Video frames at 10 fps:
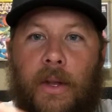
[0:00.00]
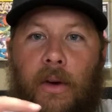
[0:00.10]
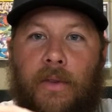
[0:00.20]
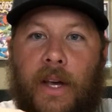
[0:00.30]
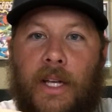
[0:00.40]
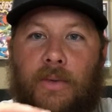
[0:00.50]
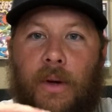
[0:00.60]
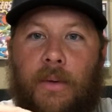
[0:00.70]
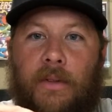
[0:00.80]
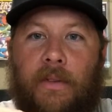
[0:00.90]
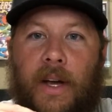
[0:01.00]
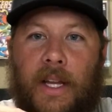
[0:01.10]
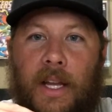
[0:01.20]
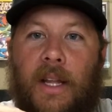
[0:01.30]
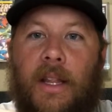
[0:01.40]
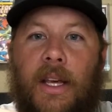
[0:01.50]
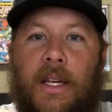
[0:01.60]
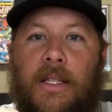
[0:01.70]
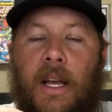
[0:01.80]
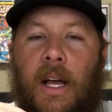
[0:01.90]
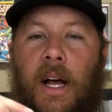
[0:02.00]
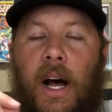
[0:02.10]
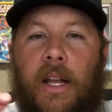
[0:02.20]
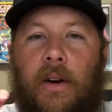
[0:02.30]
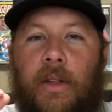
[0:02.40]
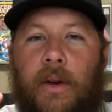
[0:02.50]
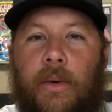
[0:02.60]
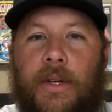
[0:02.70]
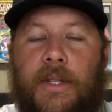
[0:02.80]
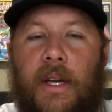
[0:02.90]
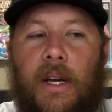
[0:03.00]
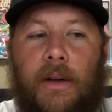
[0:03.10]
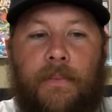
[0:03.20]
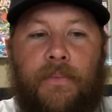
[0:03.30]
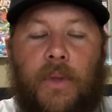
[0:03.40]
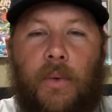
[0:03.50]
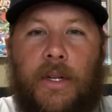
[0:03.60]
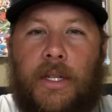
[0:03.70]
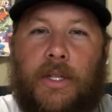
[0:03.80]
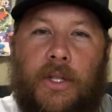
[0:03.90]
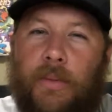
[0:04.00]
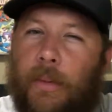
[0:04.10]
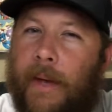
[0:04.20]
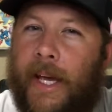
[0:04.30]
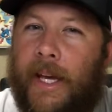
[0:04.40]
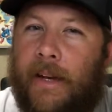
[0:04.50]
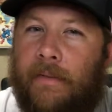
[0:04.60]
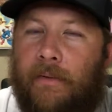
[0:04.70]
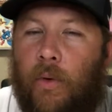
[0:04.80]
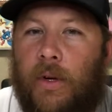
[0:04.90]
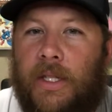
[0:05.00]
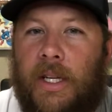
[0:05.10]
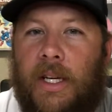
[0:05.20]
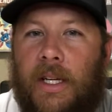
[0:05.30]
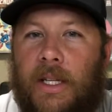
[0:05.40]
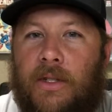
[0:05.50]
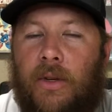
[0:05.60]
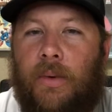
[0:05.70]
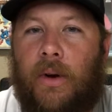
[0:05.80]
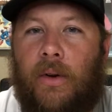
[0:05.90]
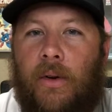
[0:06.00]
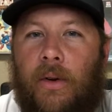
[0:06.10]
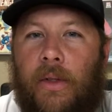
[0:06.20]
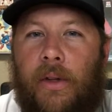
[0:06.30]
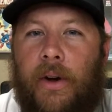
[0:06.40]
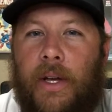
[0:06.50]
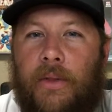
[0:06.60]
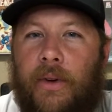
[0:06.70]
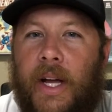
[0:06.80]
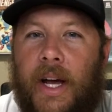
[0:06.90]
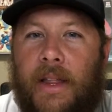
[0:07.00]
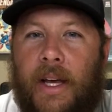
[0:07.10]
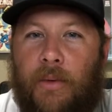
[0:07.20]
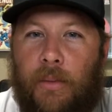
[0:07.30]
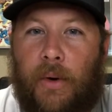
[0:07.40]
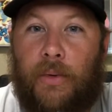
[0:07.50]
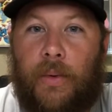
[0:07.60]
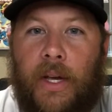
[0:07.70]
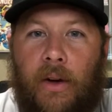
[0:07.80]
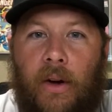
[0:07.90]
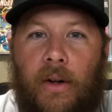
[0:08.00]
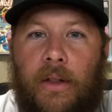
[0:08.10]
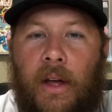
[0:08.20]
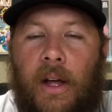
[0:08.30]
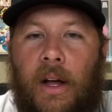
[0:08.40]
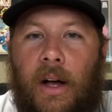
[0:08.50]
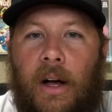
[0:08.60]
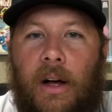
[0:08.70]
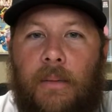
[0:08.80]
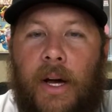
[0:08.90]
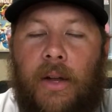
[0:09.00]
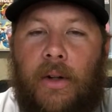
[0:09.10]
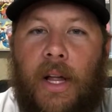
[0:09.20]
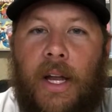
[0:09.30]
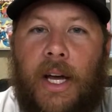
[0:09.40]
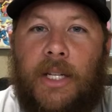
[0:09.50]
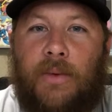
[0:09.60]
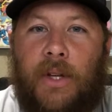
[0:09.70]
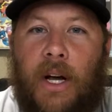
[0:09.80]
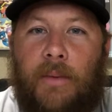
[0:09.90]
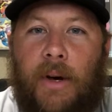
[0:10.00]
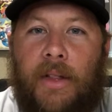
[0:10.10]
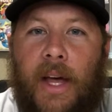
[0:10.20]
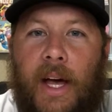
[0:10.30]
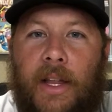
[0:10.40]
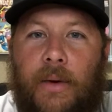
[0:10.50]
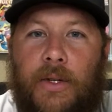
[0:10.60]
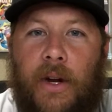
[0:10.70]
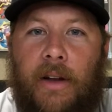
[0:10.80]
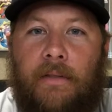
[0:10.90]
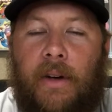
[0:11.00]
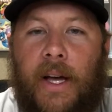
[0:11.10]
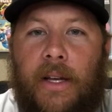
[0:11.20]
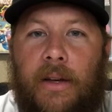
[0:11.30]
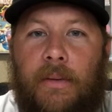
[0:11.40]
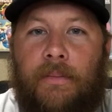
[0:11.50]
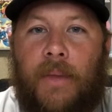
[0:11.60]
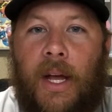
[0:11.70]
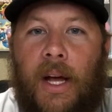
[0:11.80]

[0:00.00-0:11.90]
me know if you guys were able to find any of these. I know there was, what is it, Superman 14 and Supergirl 33, I think, were both recalled. I know a lot of guys were talking about that, and they were trying to find them.